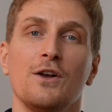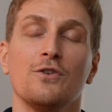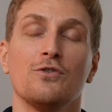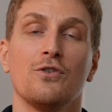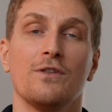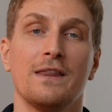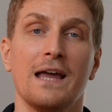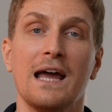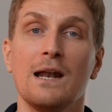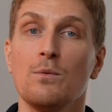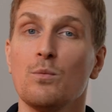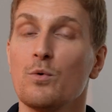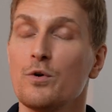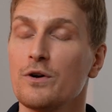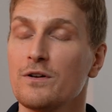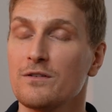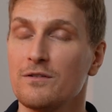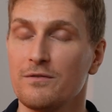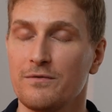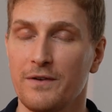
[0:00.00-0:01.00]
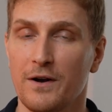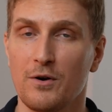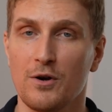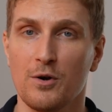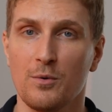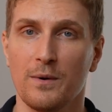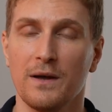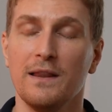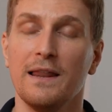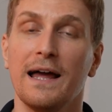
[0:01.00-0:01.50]
So that works very
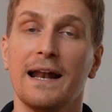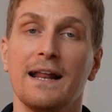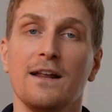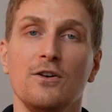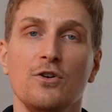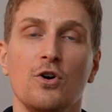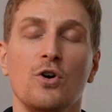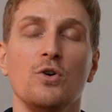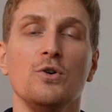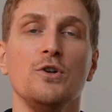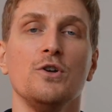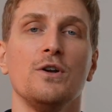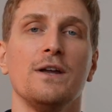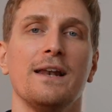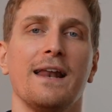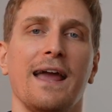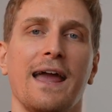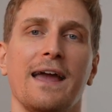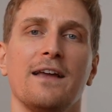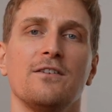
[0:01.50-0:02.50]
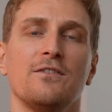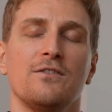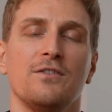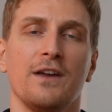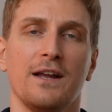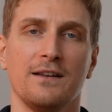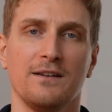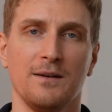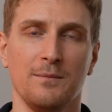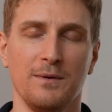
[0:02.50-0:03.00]
well. And I know you can ask
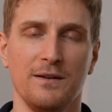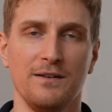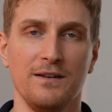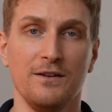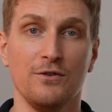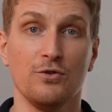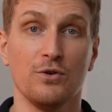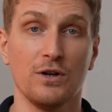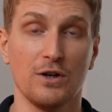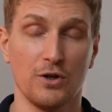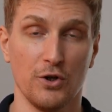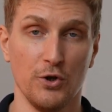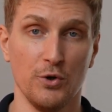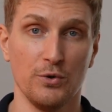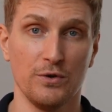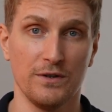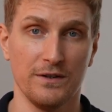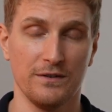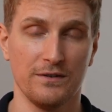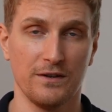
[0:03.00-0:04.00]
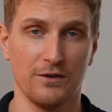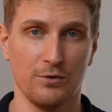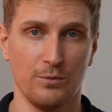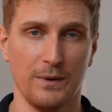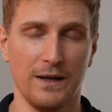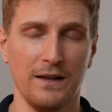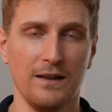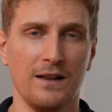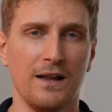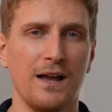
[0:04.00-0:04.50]
ChatGPT to include this as
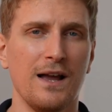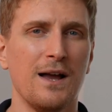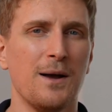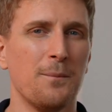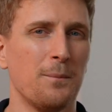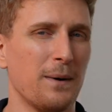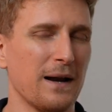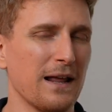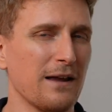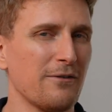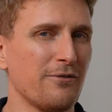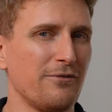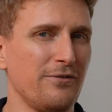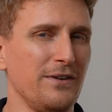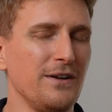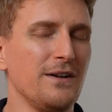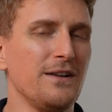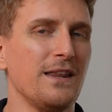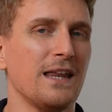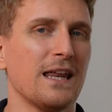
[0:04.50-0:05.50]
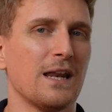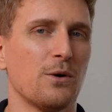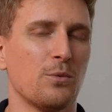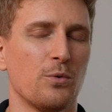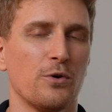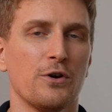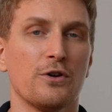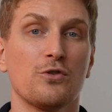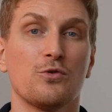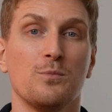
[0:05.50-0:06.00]
well, but I feel that it
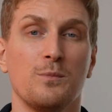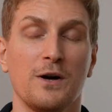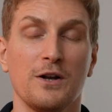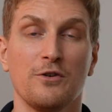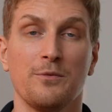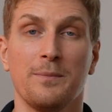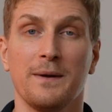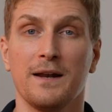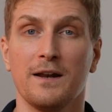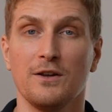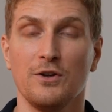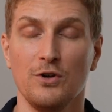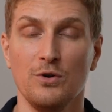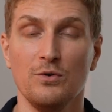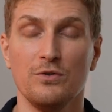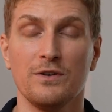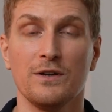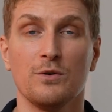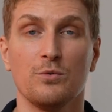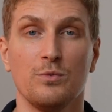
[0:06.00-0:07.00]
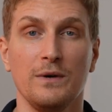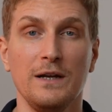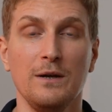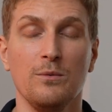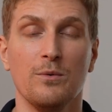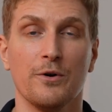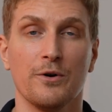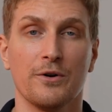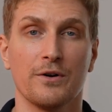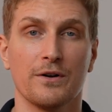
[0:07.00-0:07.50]
works much better using
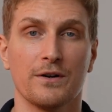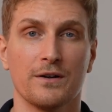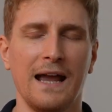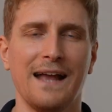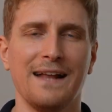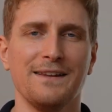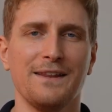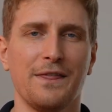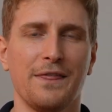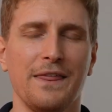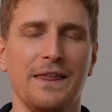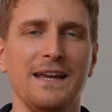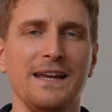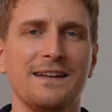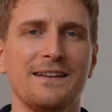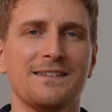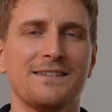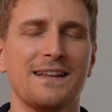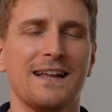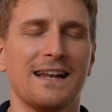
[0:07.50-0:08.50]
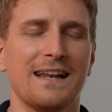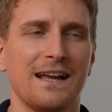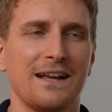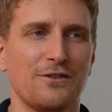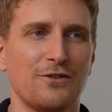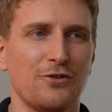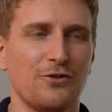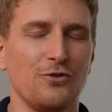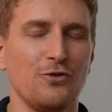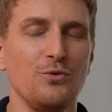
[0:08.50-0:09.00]
Reword. And the thing is that as
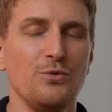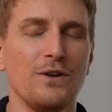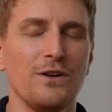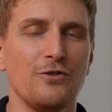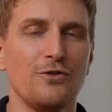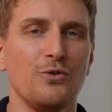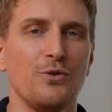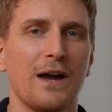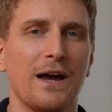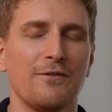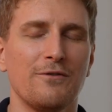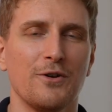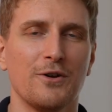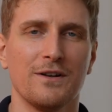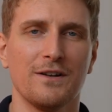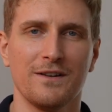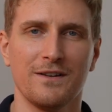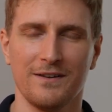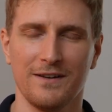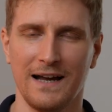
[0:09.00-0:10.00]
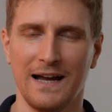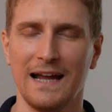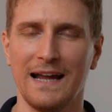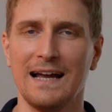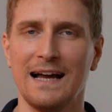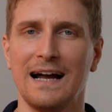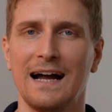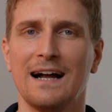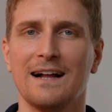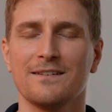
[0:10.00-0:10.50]
soon as you have your
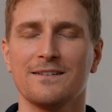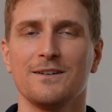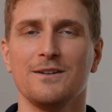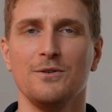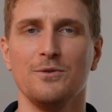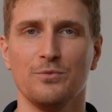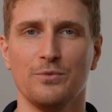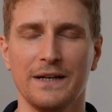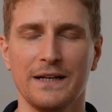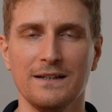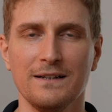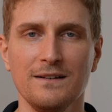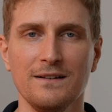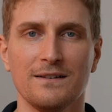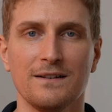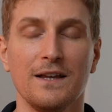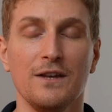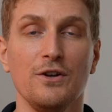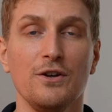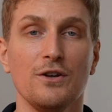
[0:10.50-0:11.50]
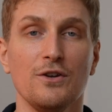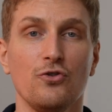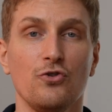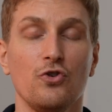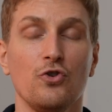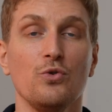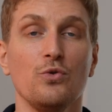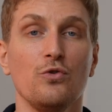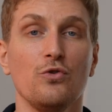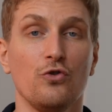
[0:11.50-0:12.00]
entire article written, then you can
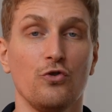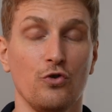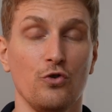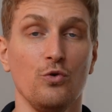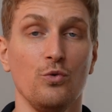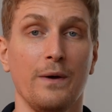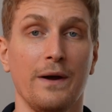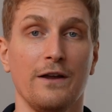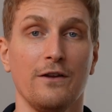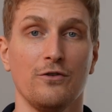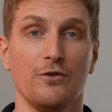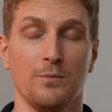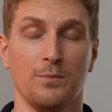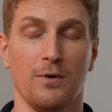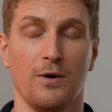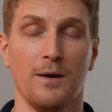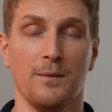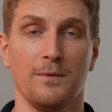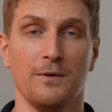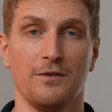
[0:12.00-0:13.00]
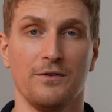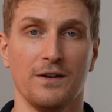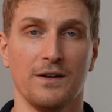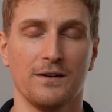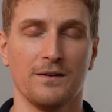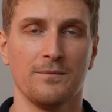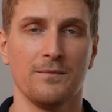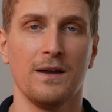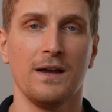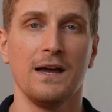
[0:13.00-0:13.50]
choose 2 ways to publish it.